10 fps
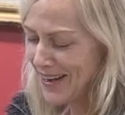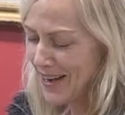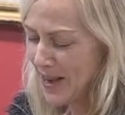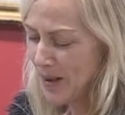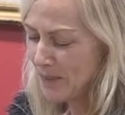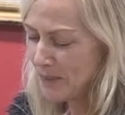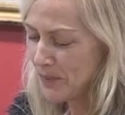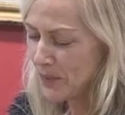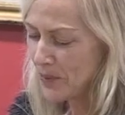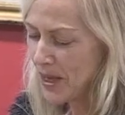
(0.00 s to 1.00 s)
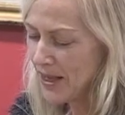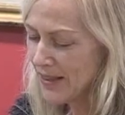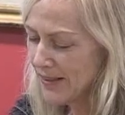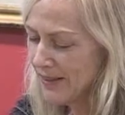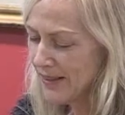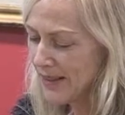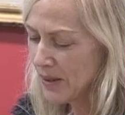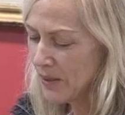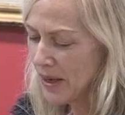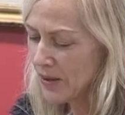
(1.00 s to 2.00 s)
Um, but when,
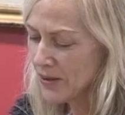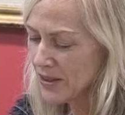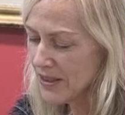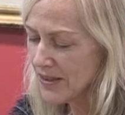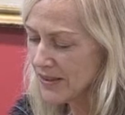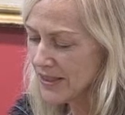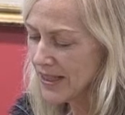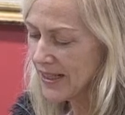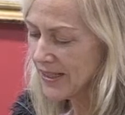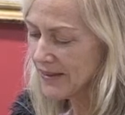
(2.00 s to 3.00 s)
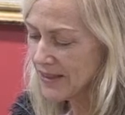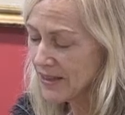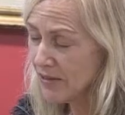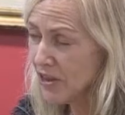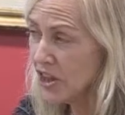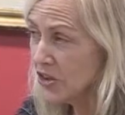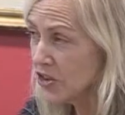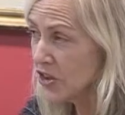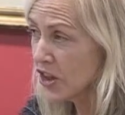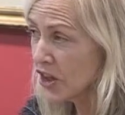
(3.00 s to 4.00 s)
about uh, seven
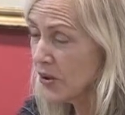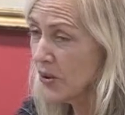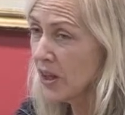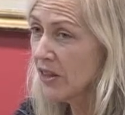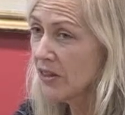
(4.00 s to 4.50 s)
years ago,